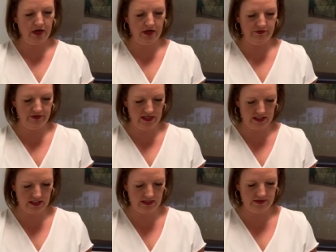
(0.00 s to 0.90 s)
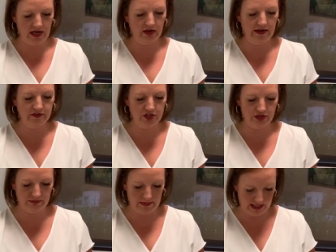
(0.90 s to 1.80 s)
Perfect. I'll have to
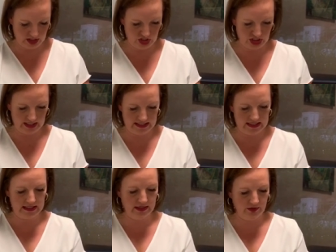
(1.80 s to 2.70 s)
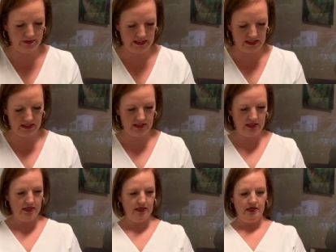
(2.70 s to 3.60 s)
trim mine just a little bit,
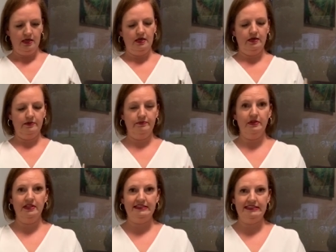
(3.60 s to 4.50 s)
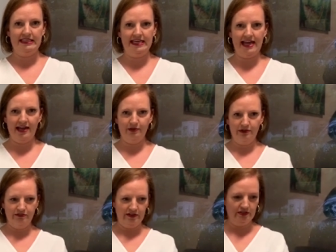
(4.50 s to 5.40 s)
um, but let's see
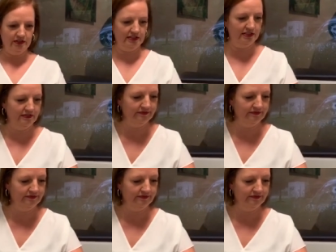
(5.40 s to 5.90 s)
how it feels.